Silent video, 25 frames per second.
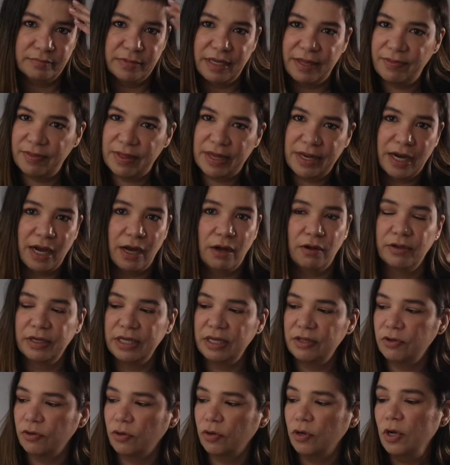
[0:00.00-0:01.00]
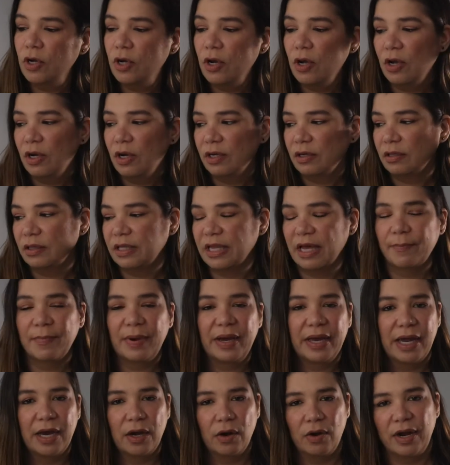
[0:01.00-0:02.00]
And then I'll either let
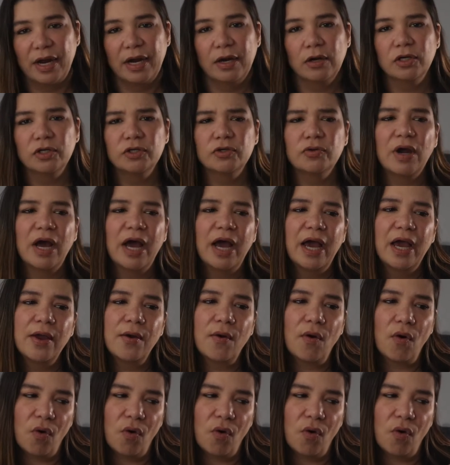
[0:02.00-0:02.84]
my hair air dry,